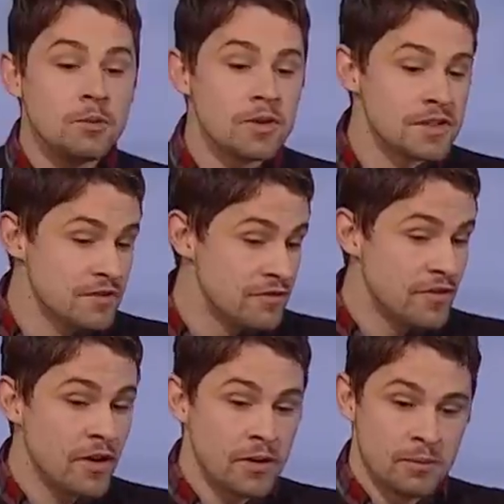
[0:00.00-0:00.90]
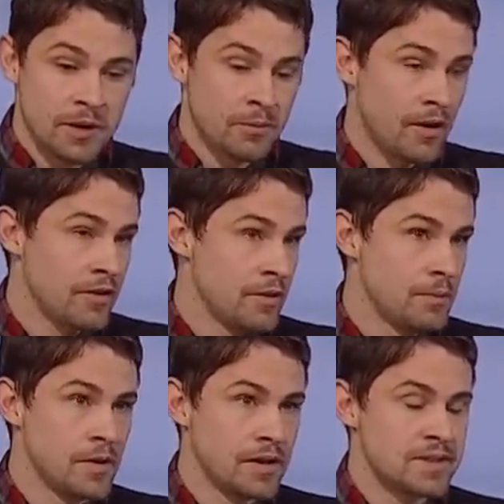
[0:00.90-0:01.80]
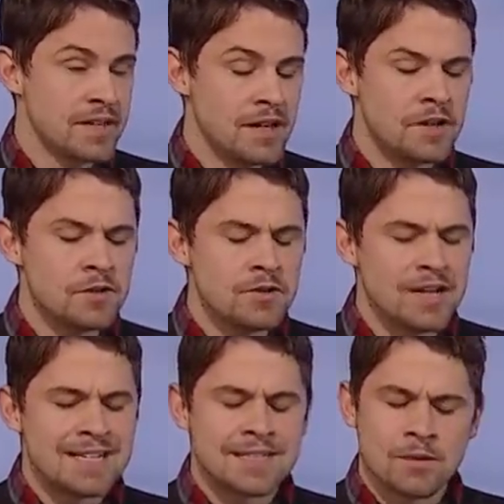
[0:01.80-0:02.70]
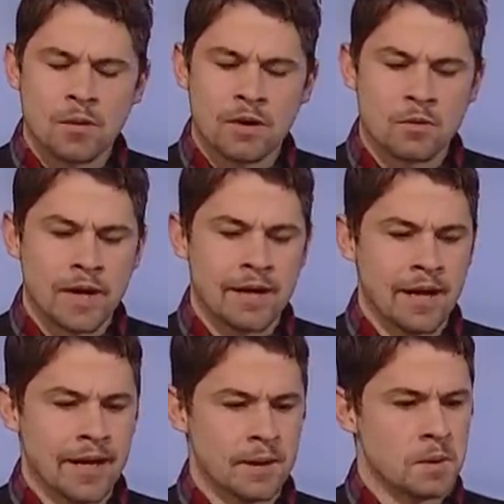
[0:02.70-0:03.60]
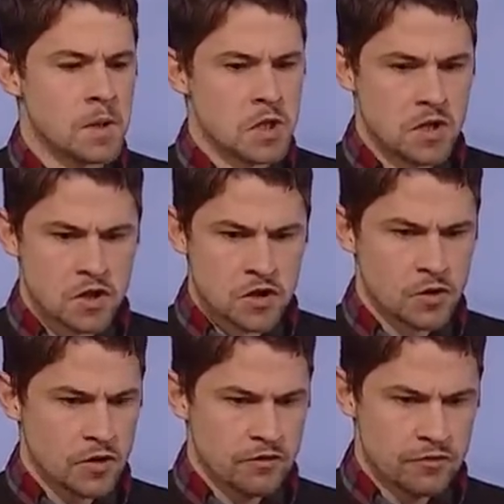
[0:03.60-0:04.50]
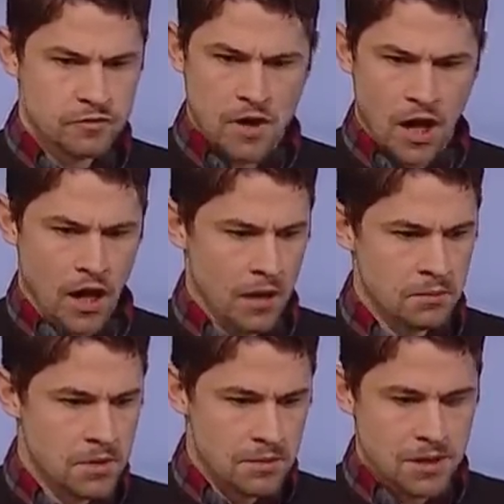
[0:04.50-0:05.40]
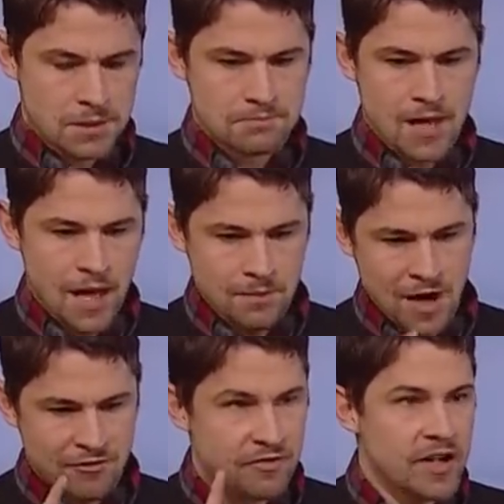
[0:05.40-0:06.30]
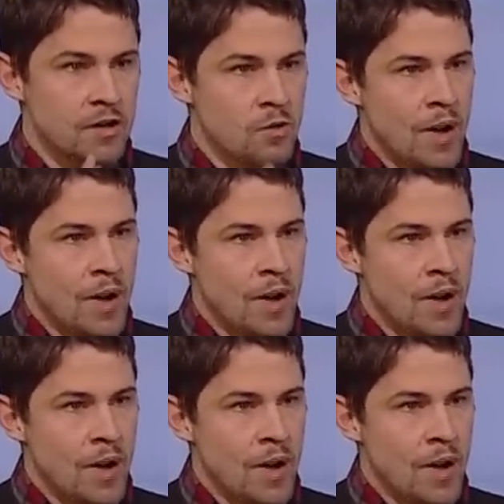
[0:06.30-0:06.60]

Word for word: humor is a very big part of the book, because I, mm -hmm. I, knew mm-hmm. that I didn't want to write a sort of uh, a finger